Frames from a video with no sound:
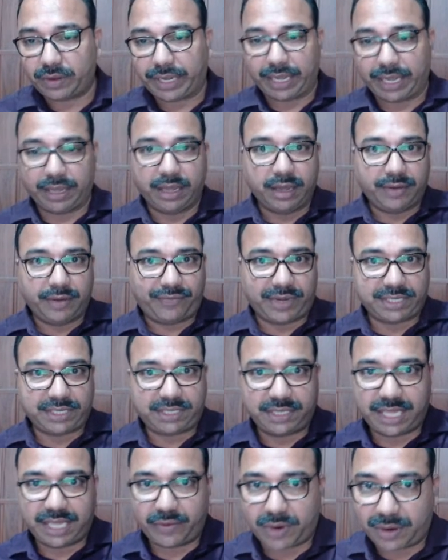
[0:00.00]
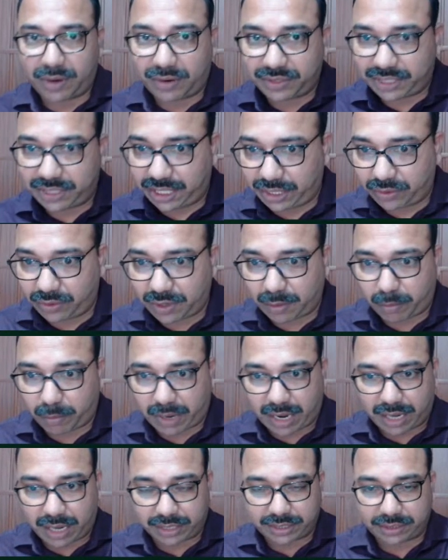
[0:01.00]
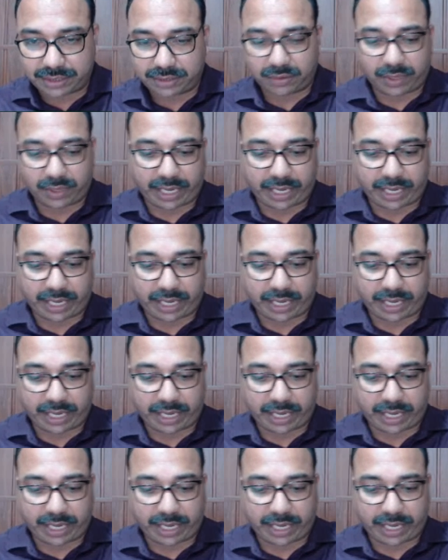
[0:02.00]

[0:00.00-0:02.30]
Okay, first they want to see your marks.